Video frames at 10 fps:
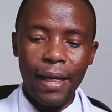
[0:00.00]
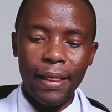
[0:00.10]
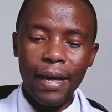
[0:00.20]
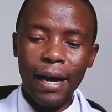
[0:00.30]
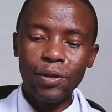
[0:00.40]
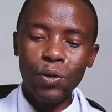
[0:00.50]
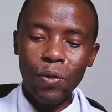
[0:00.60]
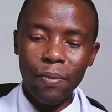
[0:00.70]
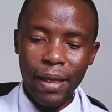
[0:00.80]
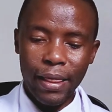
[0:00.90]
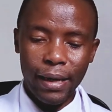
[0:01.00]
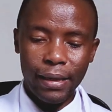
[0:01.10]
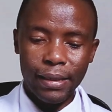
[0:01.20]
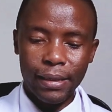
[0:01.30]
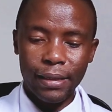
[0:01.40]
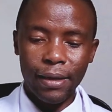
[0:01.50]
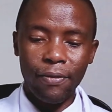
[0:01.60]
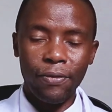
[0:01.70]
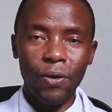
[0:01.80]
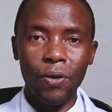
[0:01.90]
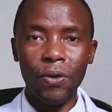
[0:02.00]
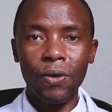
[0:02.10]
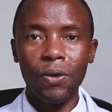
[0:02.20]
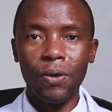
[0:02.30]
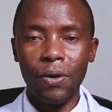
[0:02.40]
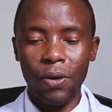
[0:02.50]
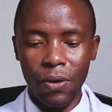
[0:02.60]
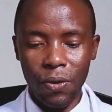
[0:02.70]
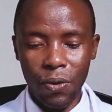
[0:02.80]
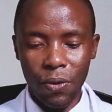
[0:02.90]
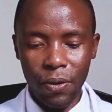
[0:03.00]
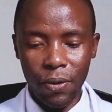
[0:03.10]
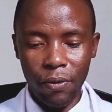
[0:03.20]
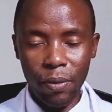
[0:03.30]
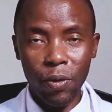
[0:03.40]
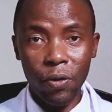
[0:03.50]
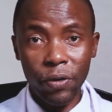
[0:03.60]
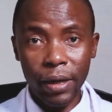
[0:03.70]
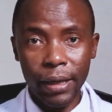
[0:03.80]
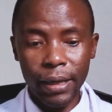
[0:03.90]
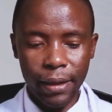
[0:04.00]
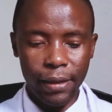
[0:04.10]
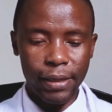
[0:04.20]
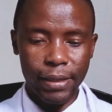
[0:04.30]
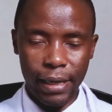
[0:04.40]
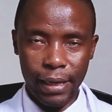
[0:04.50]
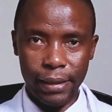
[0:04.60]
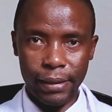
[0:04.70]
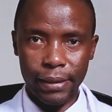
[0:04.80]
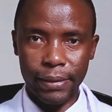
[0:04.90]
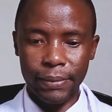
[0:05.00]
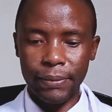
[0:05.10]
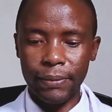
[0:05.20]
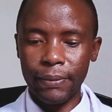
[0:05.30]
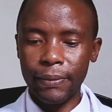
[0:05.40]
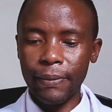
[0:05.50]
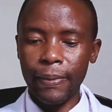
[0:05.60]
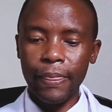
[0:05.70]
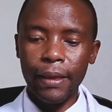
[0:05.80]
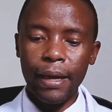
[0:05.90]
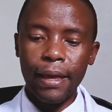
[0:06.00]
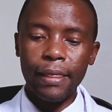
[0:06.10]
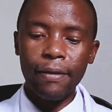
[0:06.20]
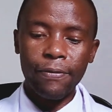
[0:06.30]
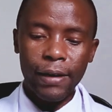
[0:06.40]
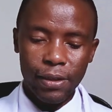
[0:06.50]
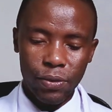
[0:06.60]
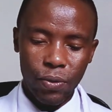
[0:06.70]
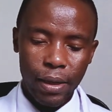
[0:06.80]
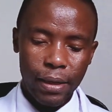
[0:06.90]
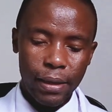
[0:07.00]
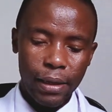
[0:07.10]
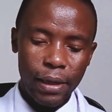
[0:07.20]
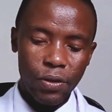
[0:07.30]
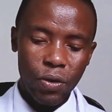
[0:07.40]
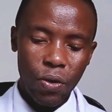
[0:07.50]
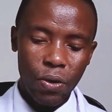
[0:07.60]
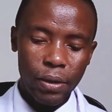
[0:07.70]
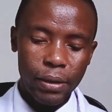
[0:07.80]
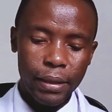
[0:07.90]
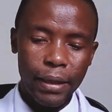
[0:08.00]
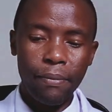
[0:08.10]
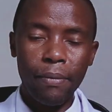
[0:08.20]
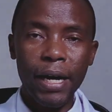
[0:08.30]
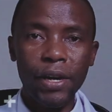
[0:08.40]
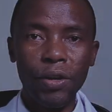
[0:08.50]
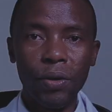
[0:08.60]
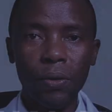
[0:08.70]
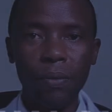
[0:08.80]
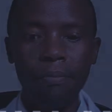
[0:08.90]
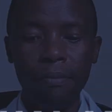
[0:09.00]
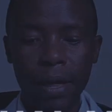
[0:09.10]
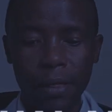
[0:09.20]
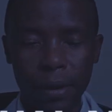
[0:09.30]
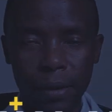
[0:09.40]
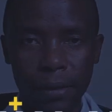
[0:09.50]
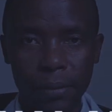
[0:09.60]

There are two methods for removing this lens. The first one is called the manual method.